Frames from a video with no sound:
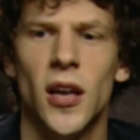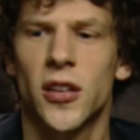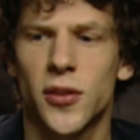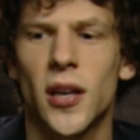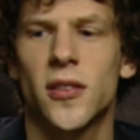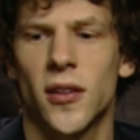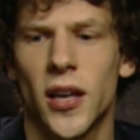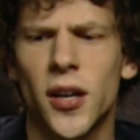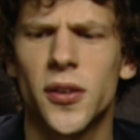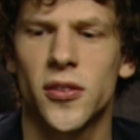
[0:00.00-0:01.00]
So I got to
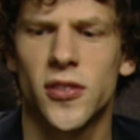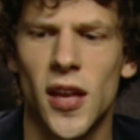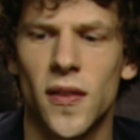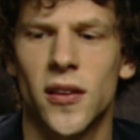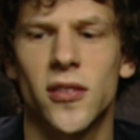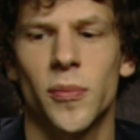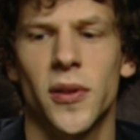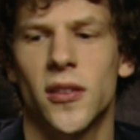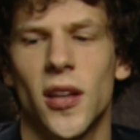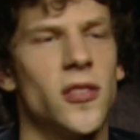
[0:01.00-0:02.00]
like understand the
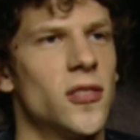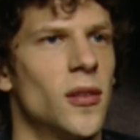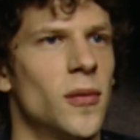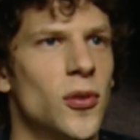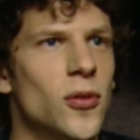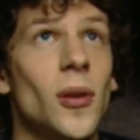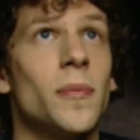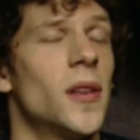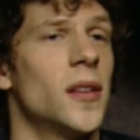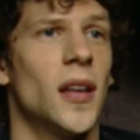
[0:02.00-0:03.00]
discipline it takes to do
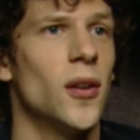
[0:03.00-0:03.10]
something that